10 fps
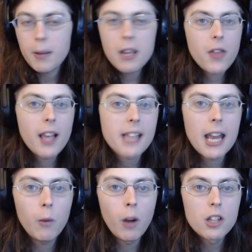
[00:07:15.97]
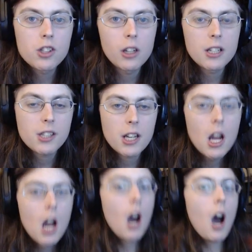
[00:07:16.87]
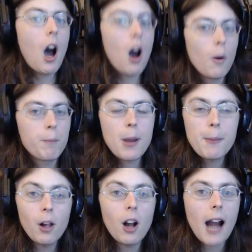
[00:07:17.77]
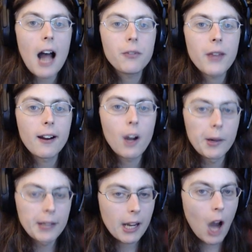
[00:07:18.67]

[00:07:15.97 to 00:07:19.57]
He thinks anyone is going to see, oh, people are out there going like,